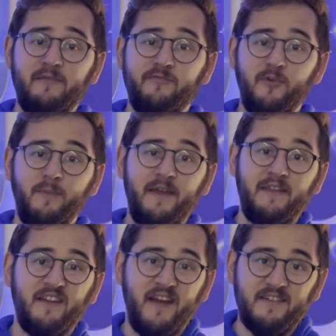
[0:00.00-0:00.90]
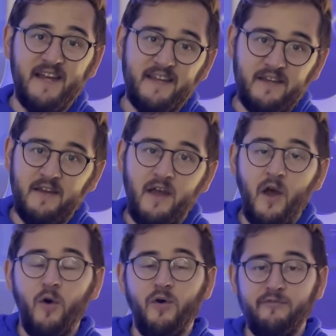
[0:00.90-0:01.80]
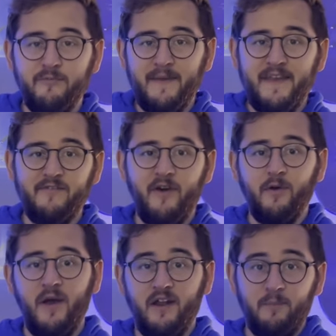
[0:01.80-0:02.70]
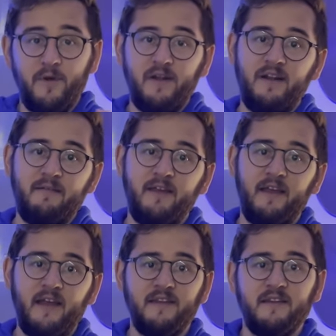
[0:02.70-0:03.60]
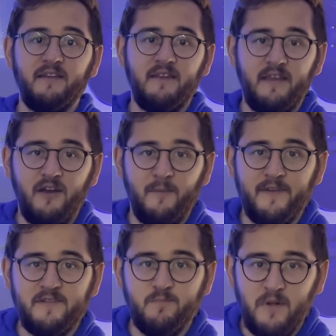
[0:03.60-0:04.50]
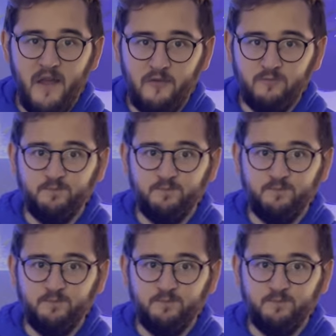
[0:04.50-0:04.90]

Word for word: them from either Nidecker or from Evo, and I'll put a link in the comments below.